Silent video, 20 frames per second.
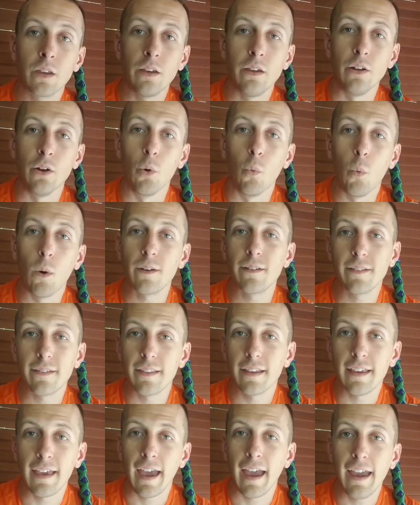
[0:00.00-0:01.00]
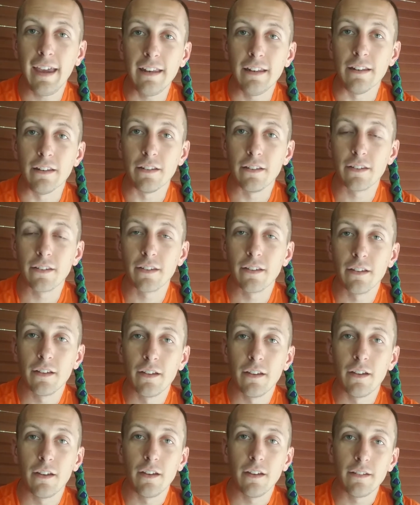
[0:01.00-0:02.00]
You know, what's the cadence,
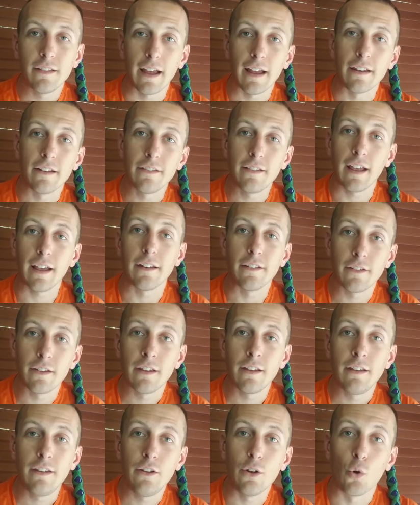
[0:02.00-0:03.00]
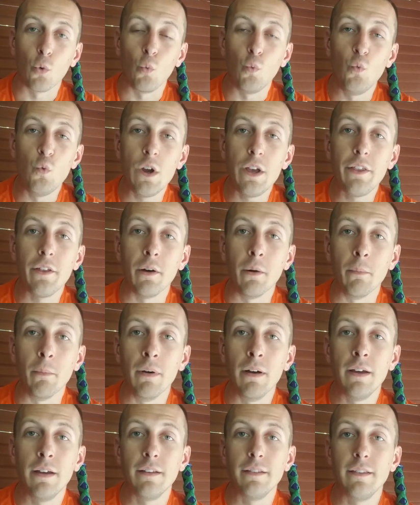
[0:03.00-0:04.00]
that you know,
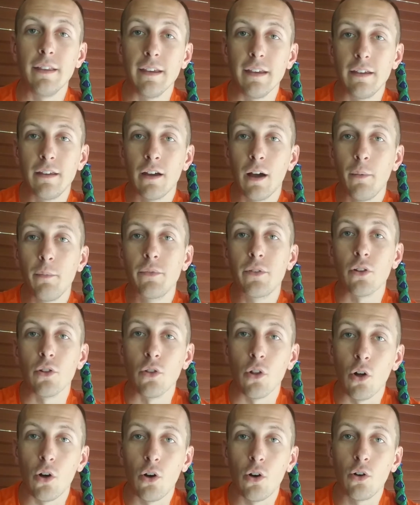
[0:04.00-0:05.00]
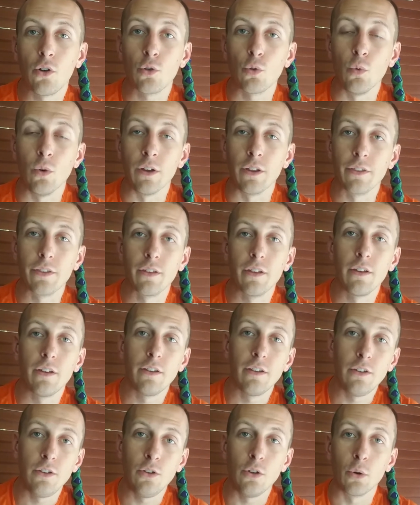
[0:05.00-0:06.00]
rhythm that comes along with
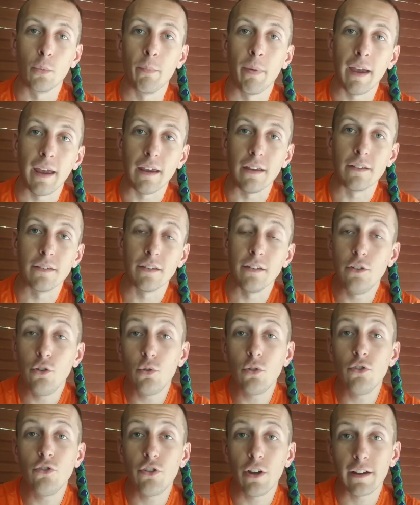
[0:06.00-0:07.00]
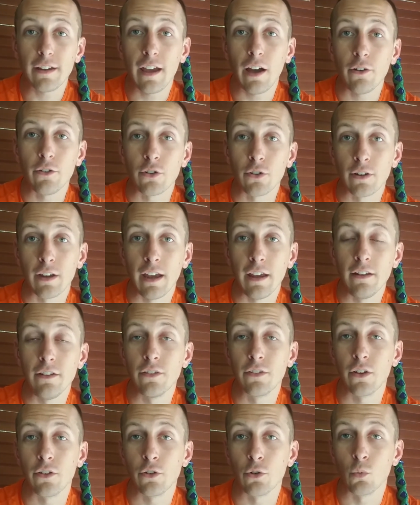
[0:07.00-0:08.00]
your pace? And you can check out your
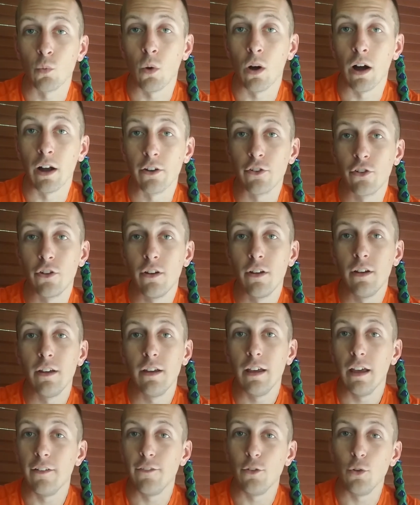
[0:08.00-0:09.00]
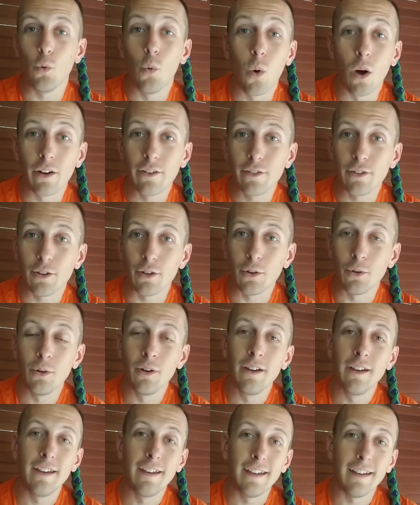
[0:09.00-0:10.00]
cadence on your watch if you want to.
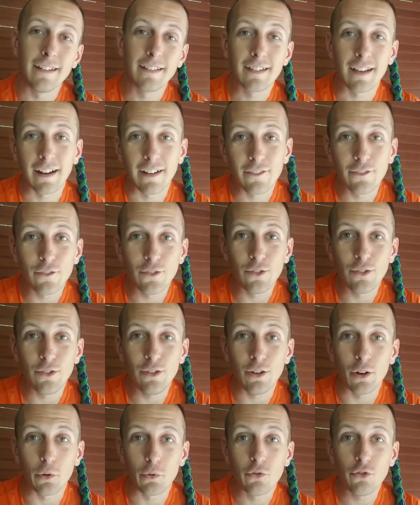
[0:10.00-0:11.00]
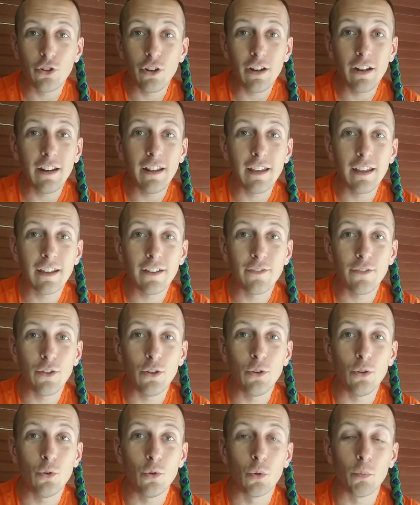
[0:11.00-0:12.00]
It's kind of, you know, cheating if
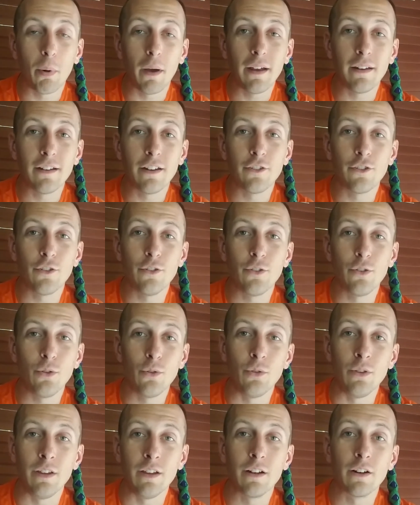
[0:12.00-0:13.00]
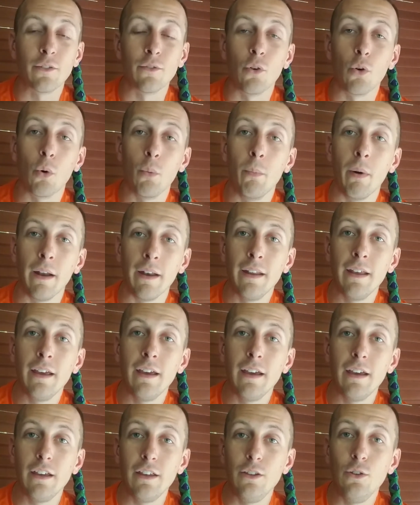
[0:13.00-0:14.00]
you pay attention to the interval, but
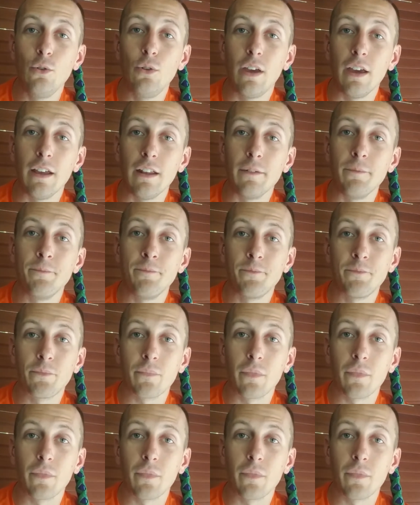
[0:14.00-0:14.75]
you can